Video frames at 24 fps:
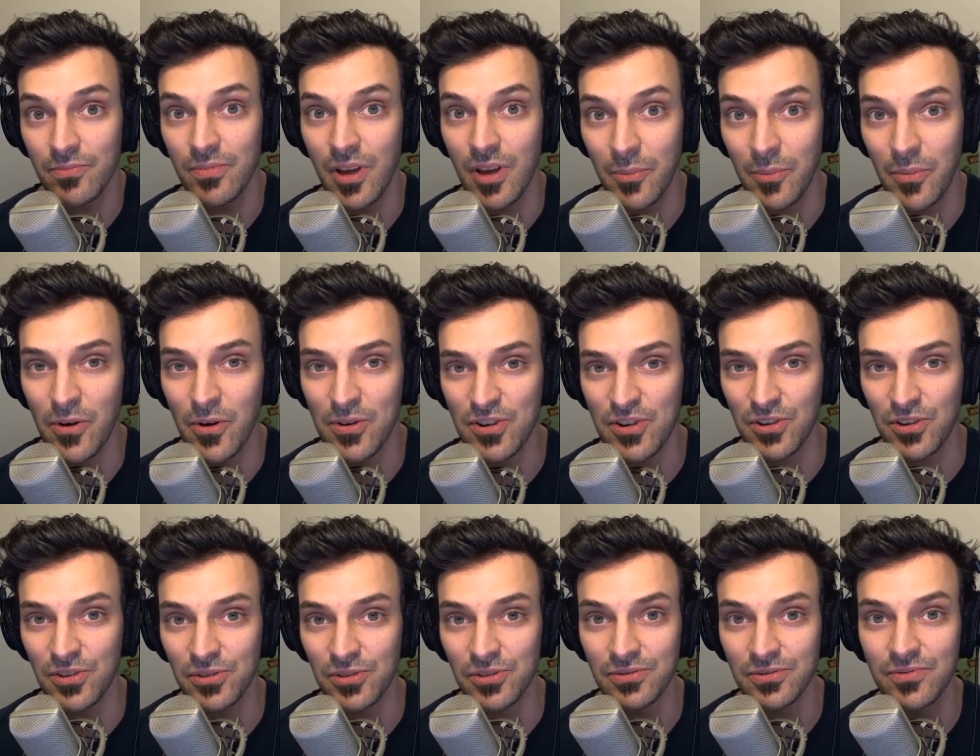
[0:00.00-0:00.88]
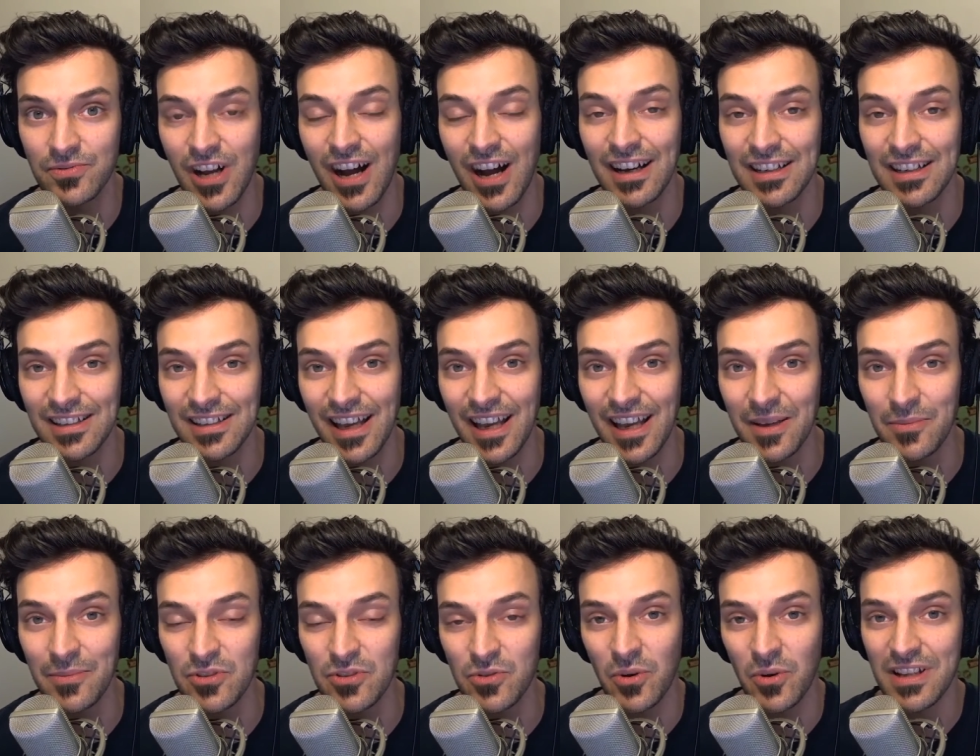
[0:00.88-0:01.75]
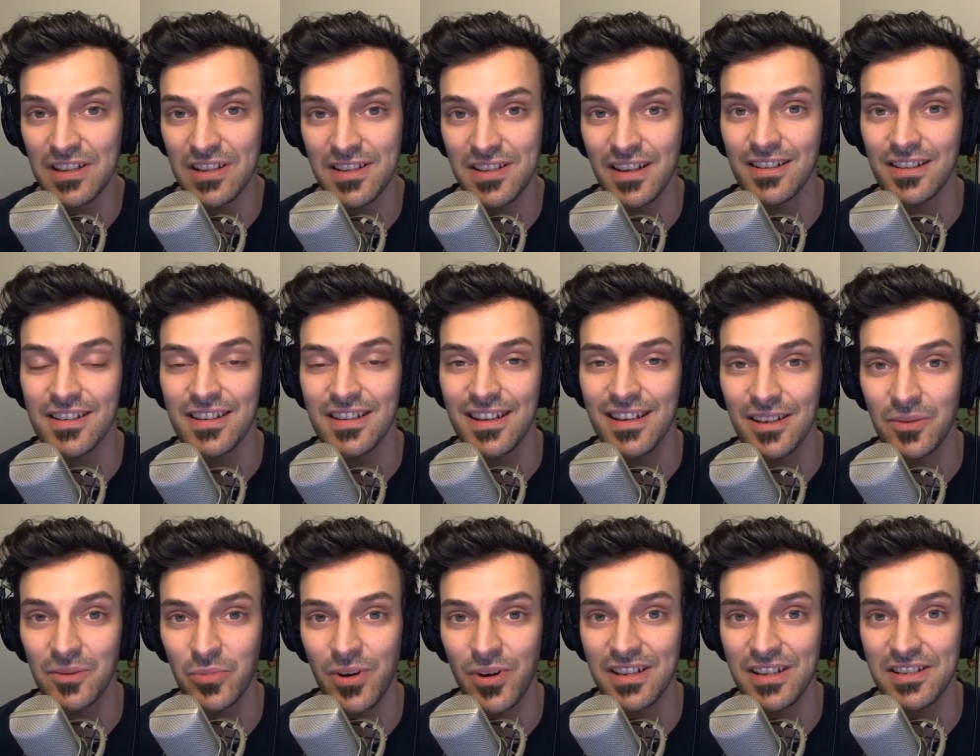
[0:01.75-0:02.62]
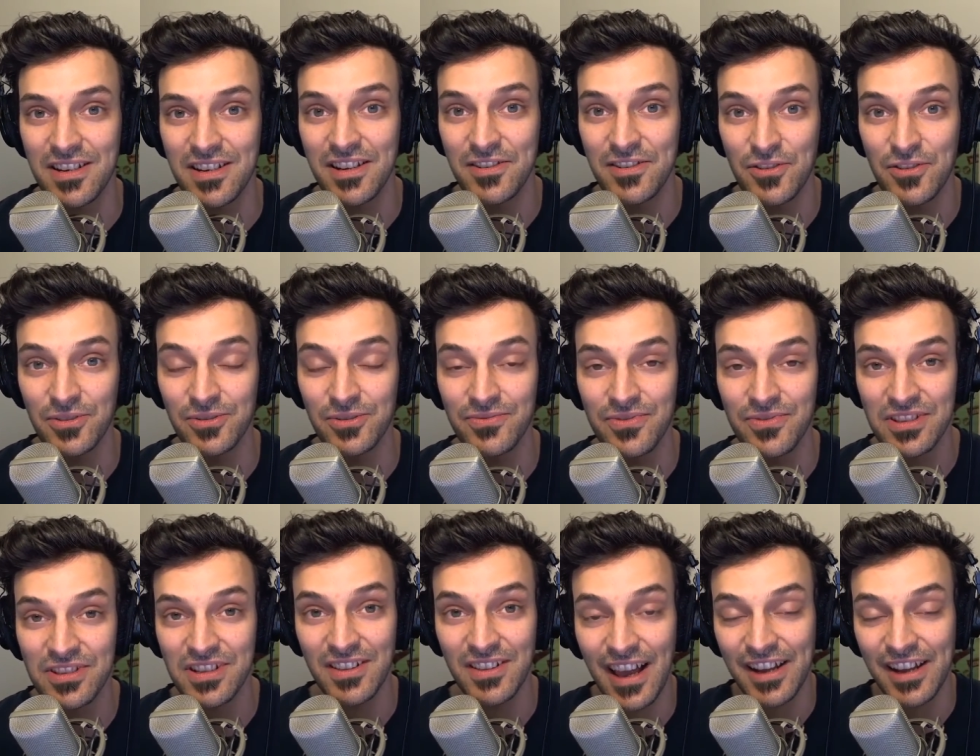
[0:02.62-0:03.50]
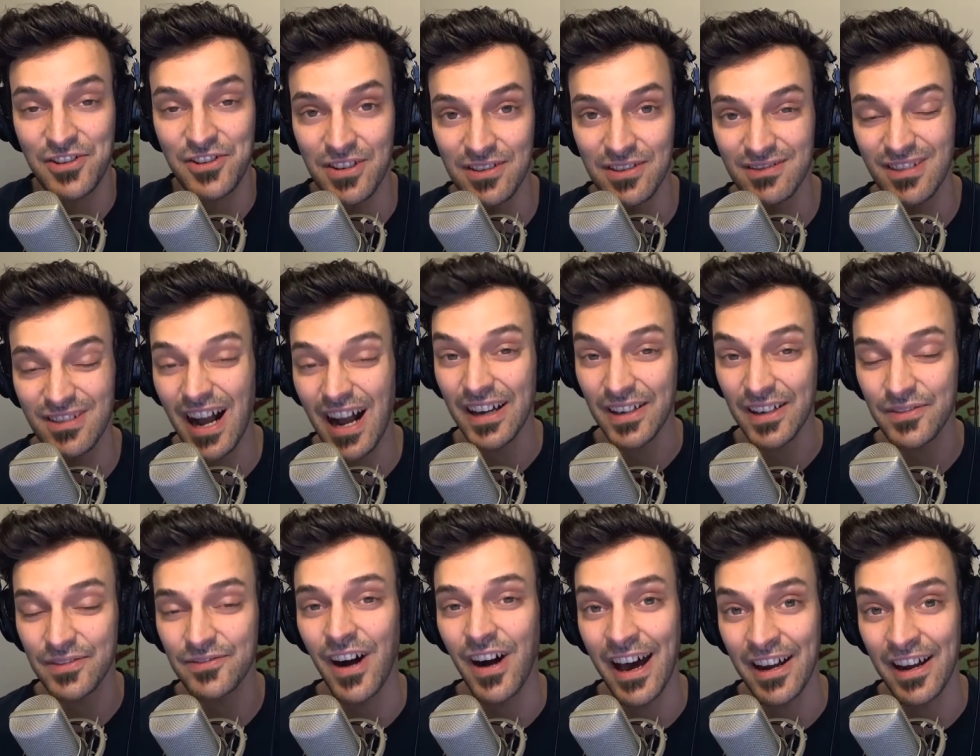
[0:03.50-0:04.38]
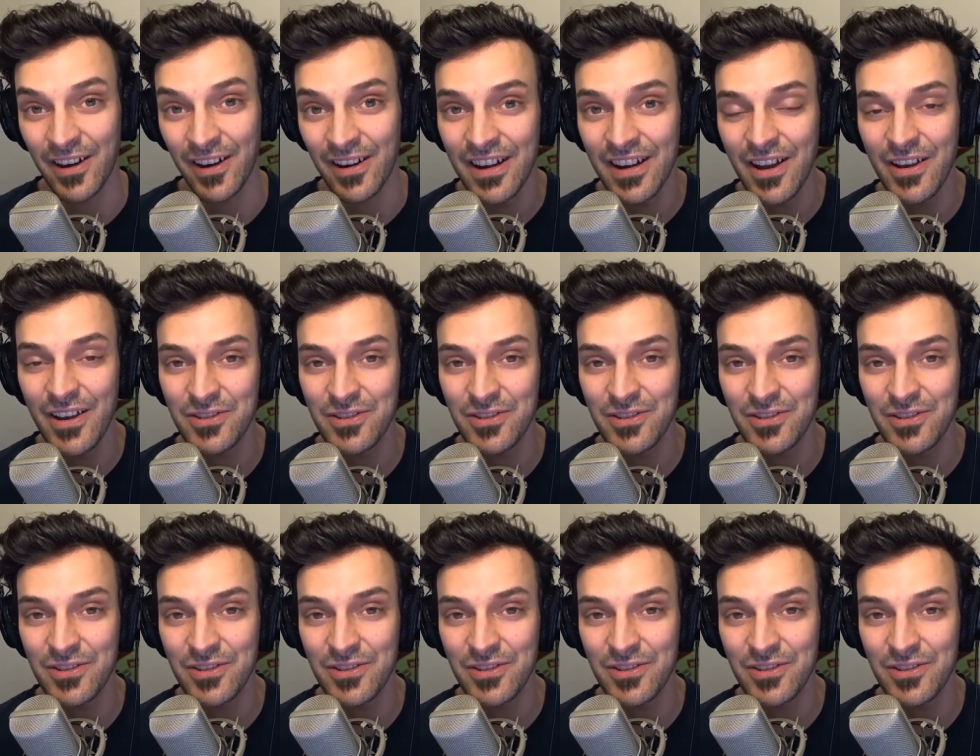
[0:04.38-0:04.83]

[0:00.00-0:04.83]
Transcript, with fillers: emotional con game 2016 presidential selection kind of fodder